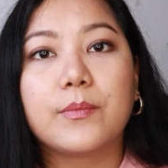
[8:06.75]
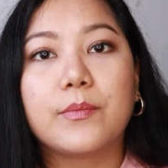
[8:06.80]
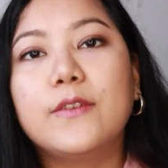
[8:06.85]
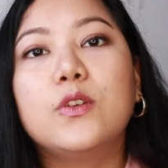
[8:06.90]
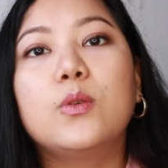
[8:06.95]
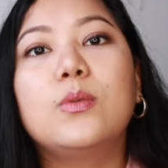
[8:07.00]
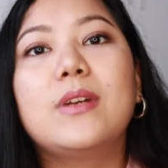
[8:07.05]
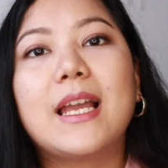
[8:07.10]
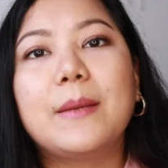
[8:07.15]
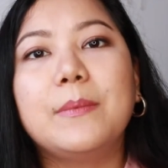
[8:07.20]
If
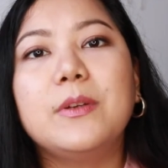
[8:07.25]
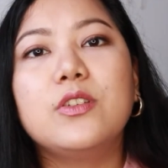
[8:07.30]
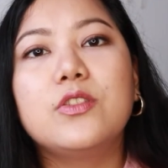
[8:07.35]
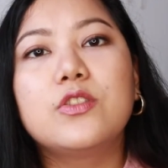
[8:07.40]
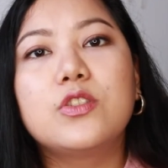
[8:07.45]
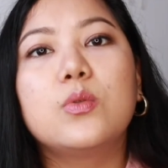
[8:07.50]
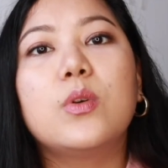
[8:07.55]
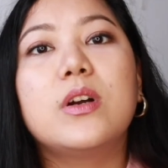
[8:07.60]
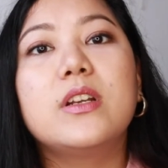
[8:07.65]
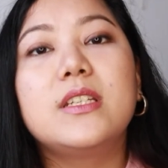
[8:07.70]
you would like me to
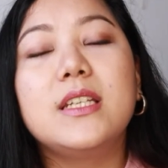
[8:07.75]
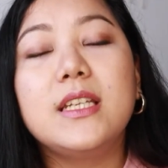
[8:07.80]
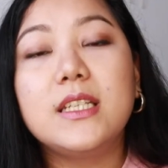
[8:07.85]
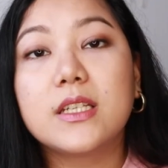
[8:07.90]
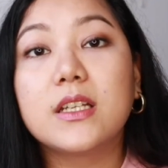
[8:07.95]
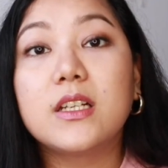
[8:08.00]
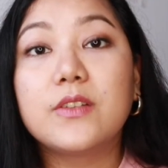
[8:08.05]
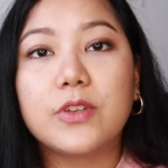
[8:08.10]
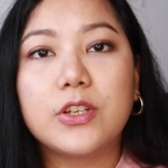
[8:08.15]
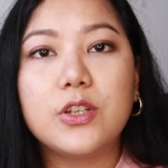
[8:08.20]
do a
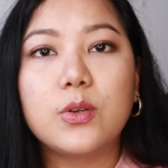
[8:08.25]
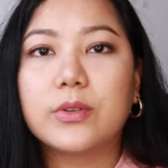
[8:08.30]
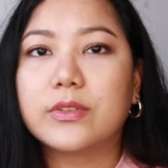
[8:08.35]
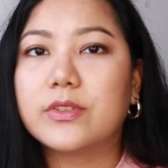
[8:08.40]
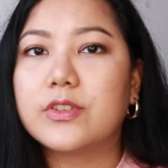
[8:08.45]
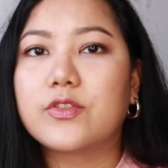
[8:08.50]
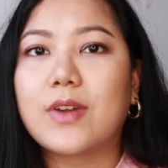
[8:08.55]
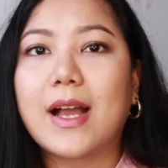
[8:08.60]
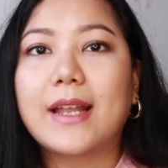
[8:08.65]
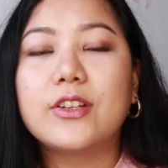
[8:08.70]
detailed video on
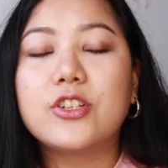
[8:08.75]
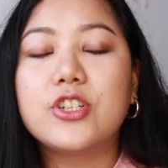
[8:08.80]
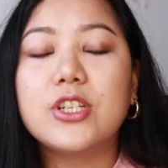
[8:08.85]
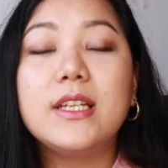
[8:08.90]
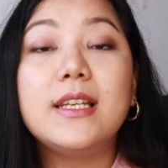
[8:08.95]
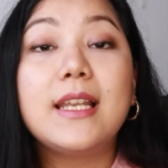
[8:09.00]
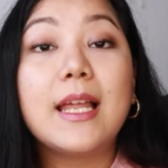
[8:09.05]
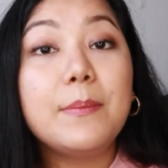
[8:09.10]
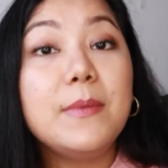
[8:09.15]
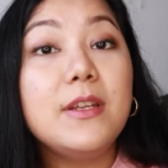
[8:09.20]
the
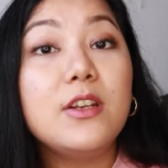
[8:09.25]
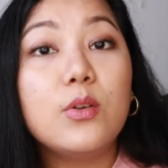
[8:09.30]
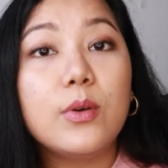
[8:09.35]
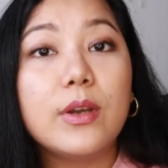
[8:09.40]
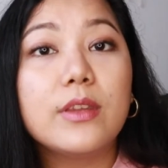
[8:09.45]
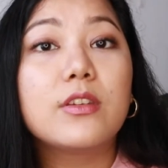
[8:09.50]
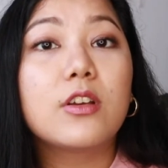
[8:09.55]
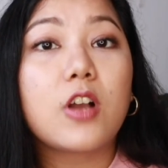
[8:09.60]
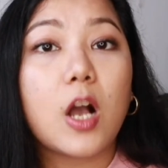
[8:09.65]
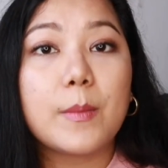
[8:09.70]
strategy, let me know
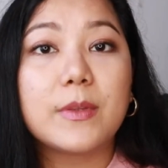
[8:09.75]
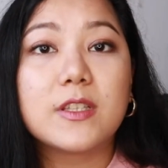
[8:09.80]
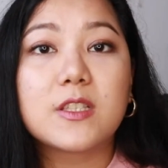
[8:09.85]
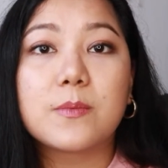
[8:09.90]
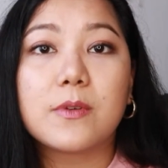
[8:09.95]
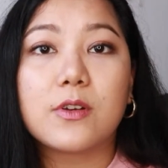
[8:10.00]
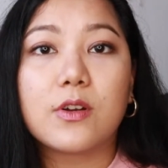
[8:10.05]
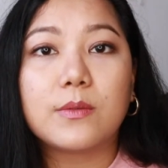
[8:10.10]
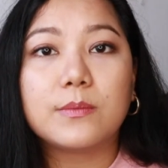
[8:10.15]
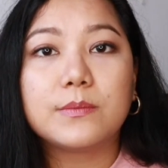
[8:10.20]
in the comments
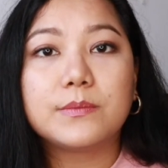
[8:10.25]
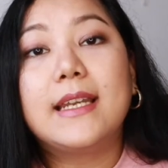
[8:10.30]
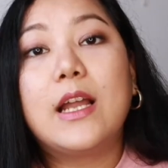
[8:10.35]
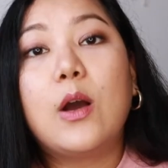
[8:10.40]
below.